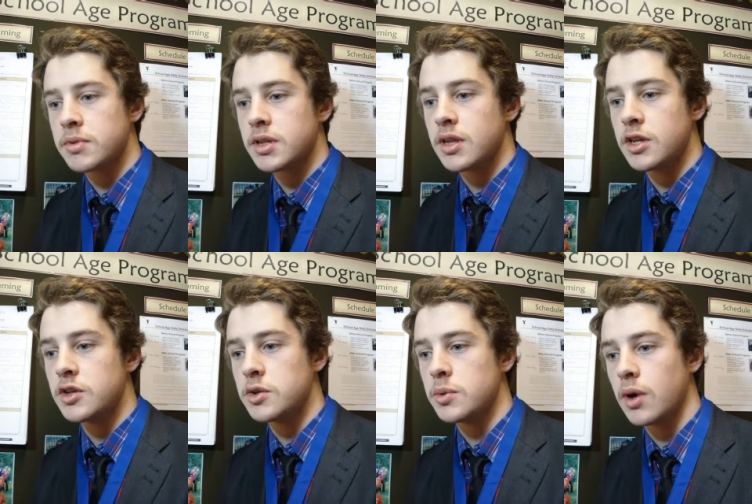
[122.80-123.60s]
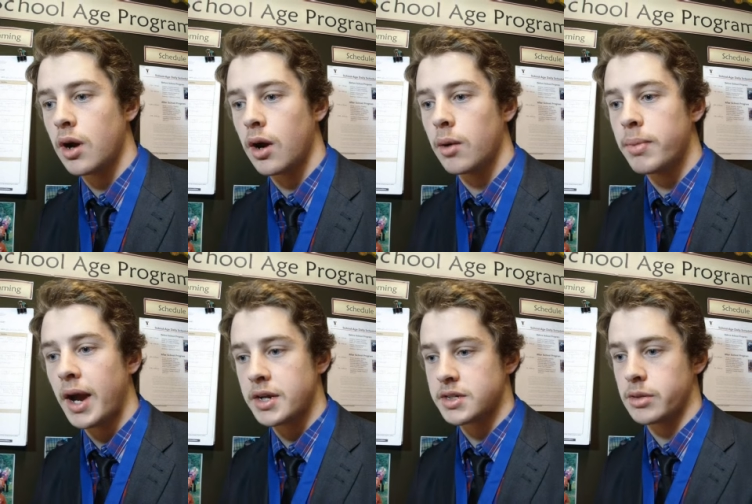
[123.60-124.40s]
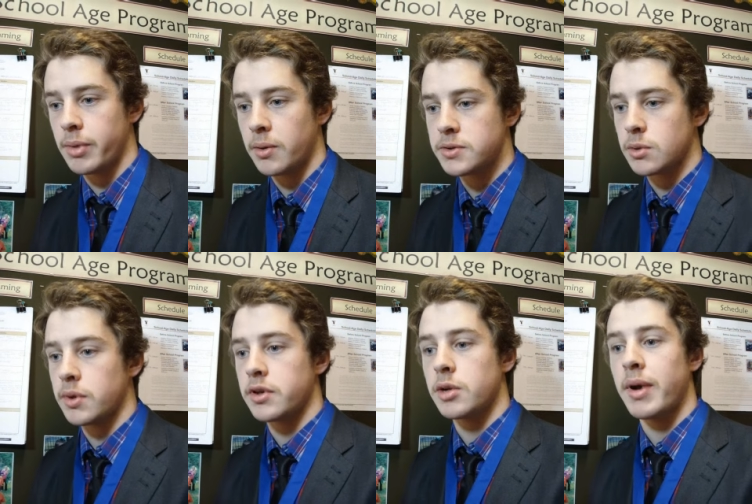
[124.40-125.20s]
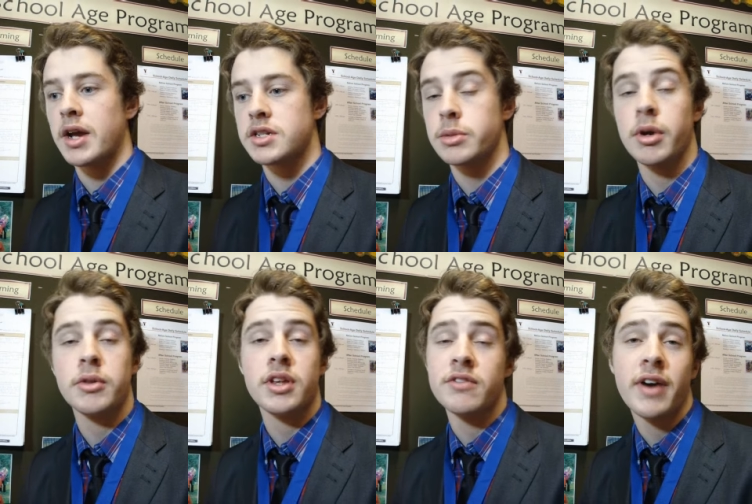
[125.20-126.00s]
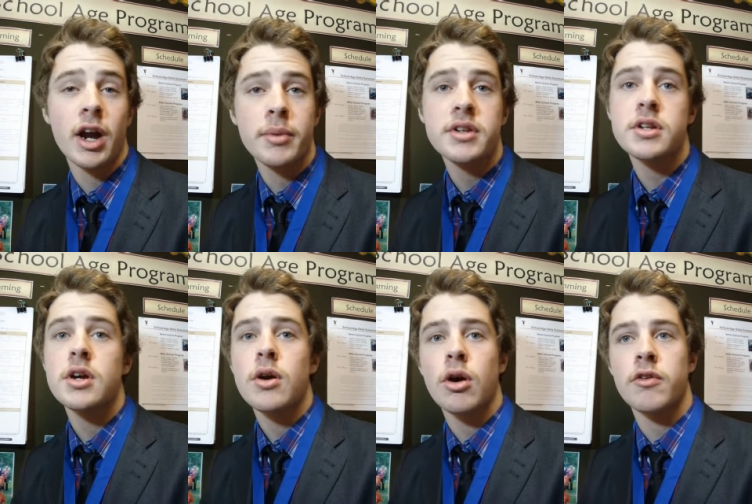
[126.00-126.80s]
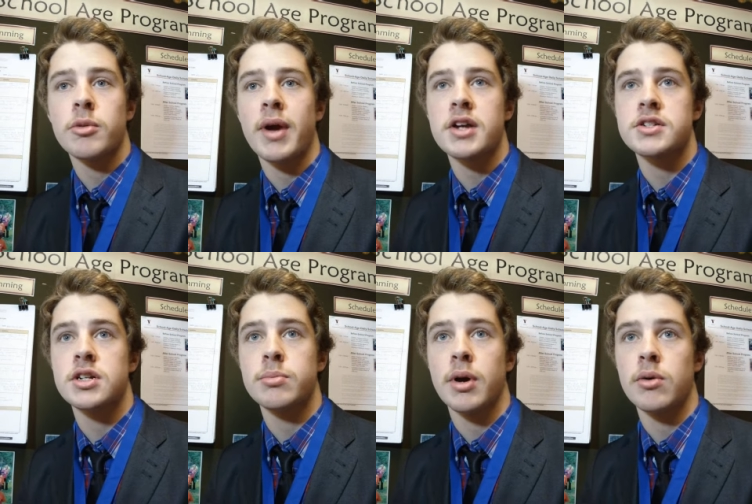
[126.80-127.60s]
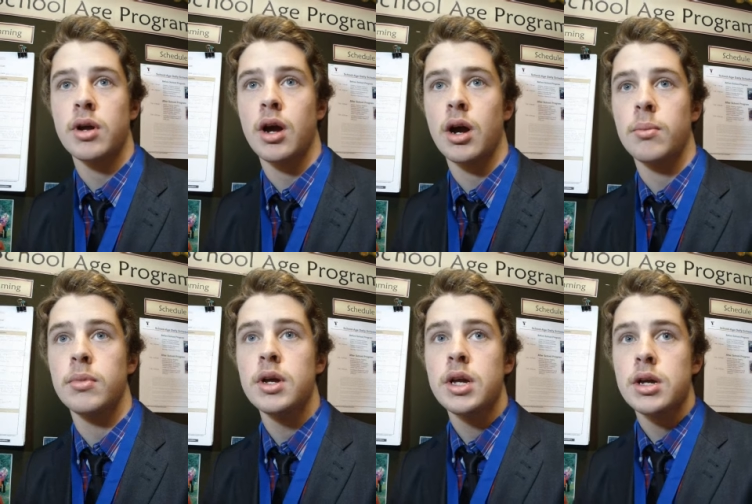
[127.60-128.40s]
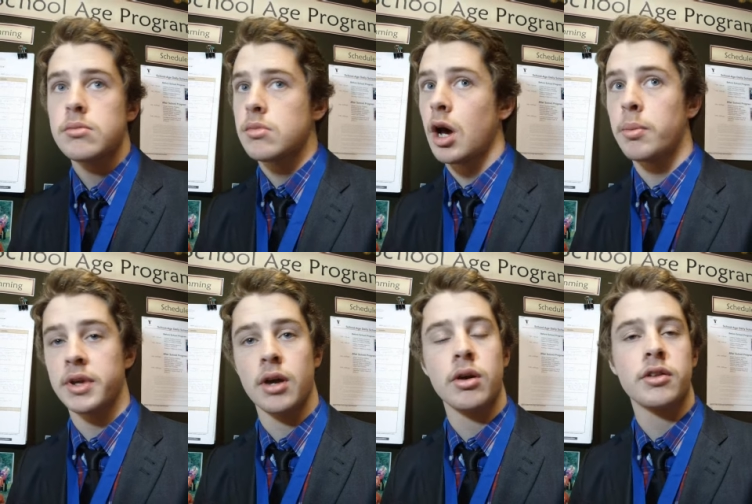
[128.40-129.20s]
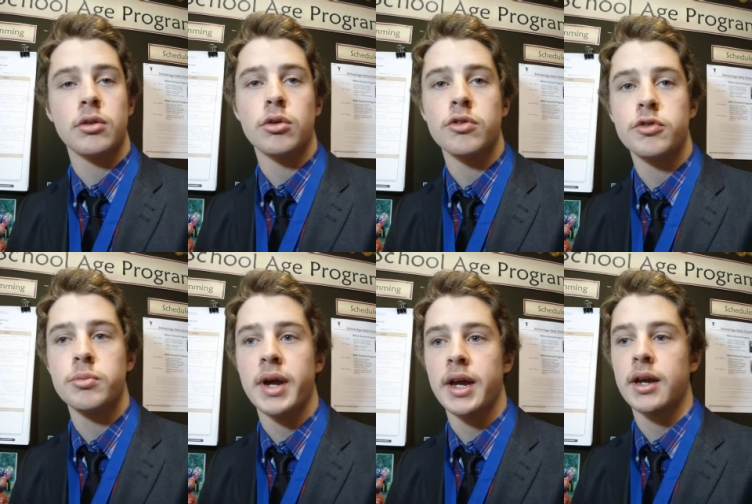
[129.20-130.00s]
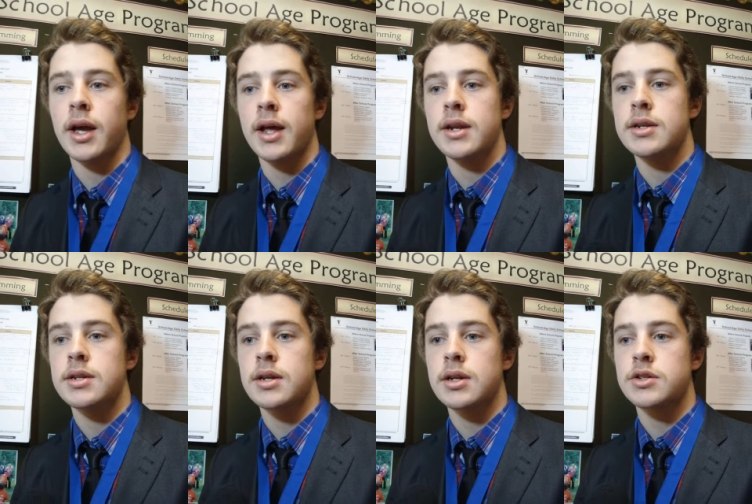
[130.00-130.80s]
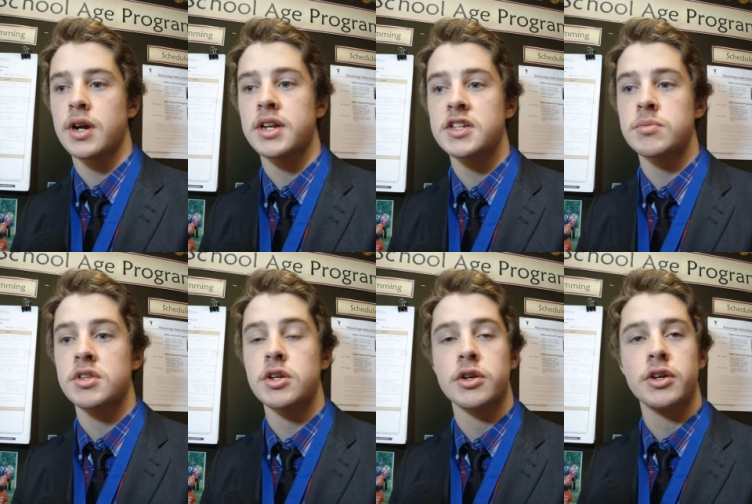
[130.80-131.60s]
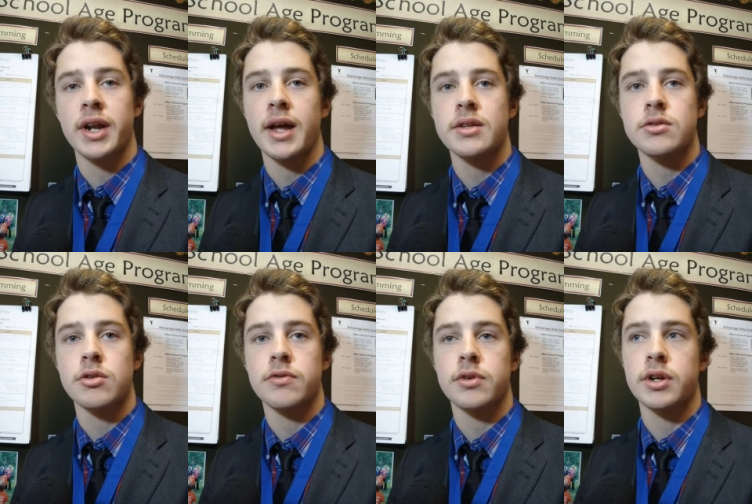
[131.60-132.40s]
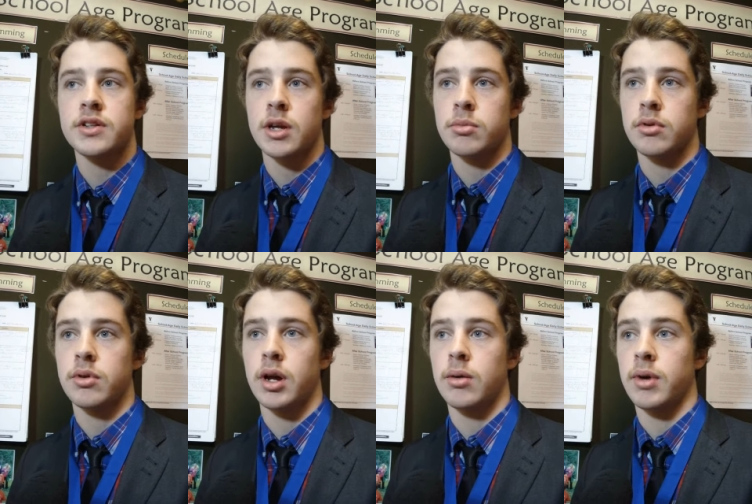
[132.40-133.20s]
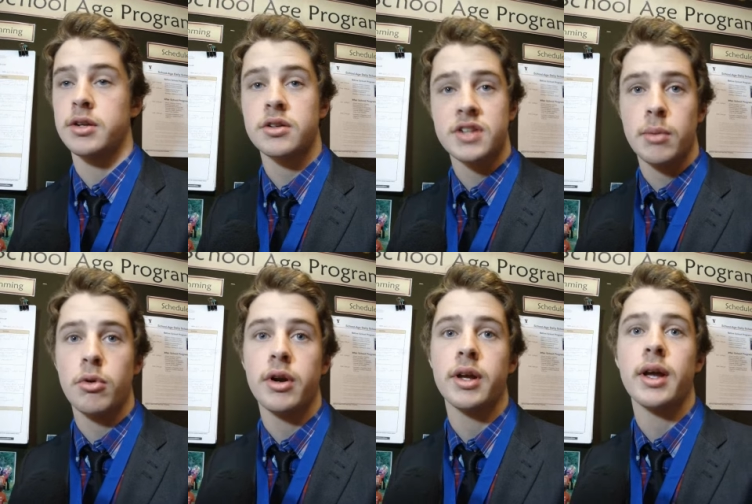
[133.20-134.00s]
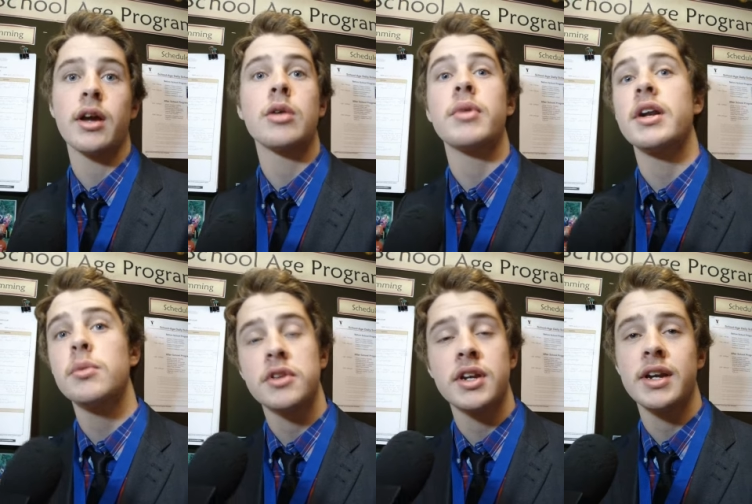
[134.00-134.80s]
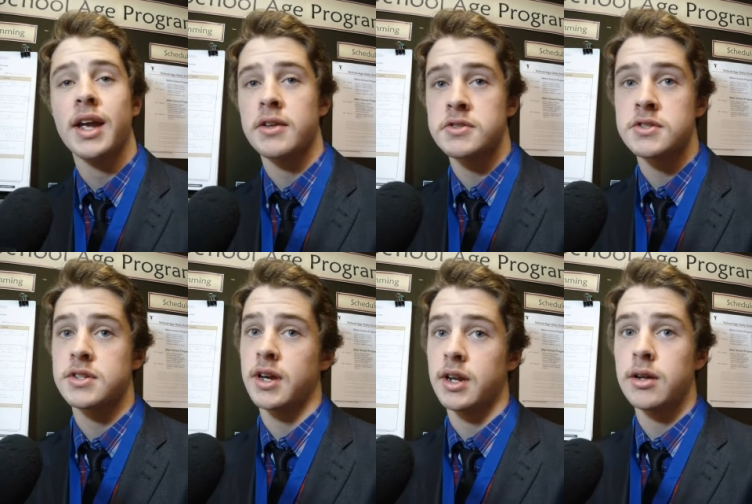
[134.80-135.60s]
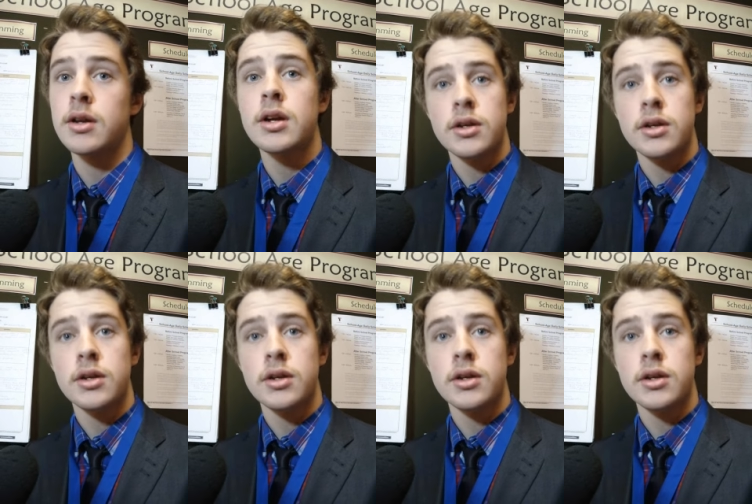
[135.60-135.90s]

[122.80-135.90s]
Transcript: something that you are passionate about. So whether you're passionate about the environment or if you're passionate about um, helping out at the local food bank and try and take something that you're good at. So for example, um, I took skateboarding and combined it with Canadian Cancer Society.